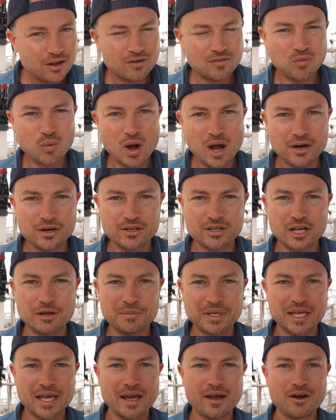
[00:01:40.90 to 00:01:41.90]
of water
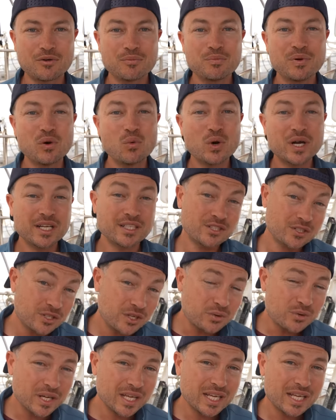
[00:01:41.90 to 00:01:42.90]
coming out, but what it's
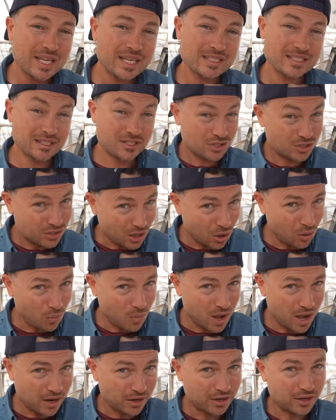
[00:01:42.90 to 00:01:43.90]
doing is it's salt
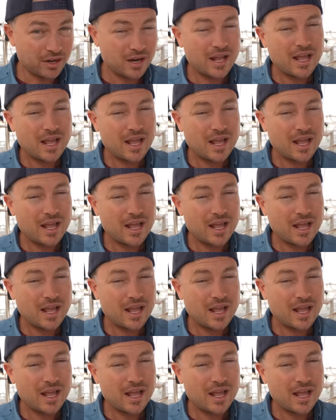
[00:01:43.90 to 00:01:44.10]
water